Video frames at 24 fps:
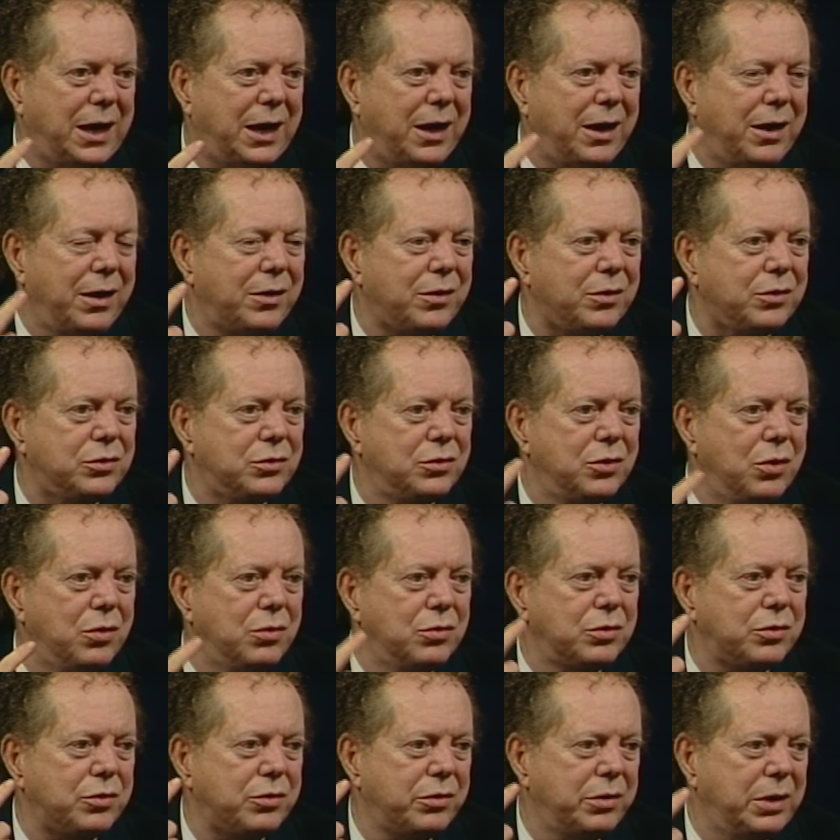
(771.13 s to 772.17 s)
our
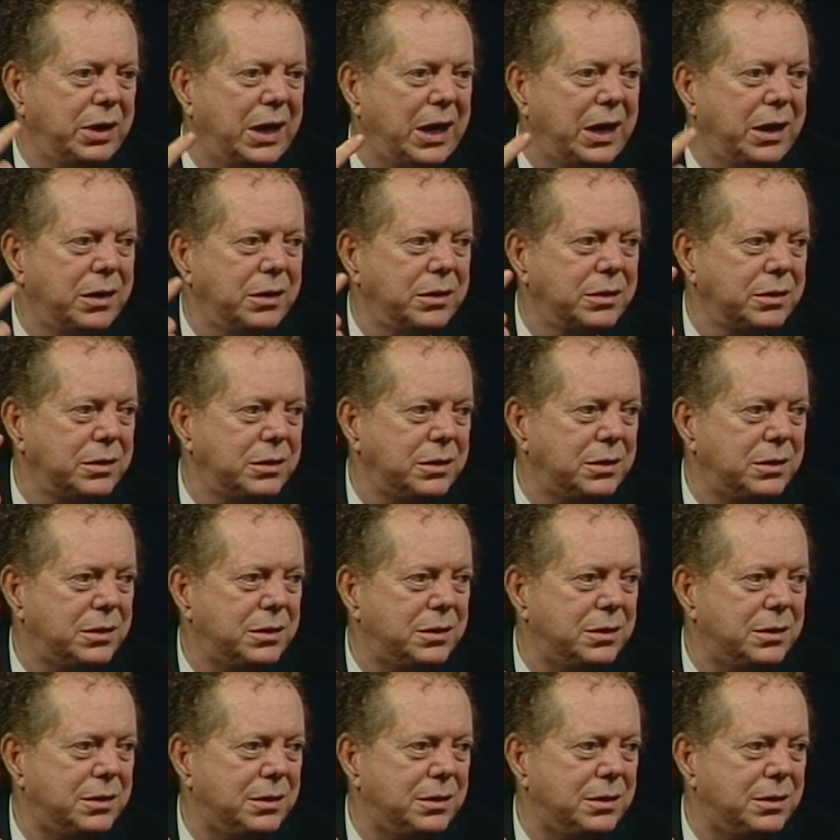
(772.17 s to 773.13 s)
co creator.